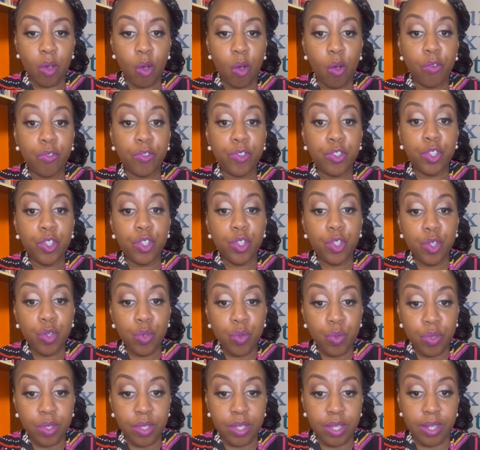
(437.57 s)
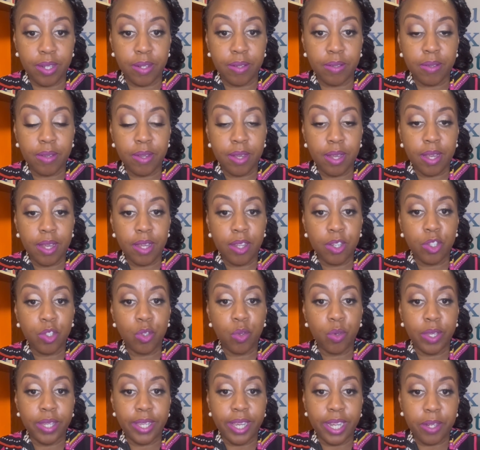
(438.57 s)
of choosing
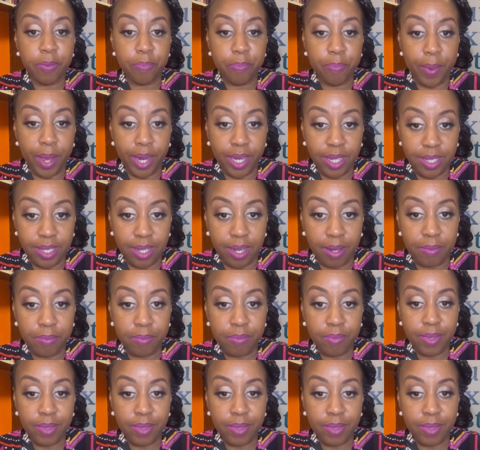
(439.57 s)
to get better.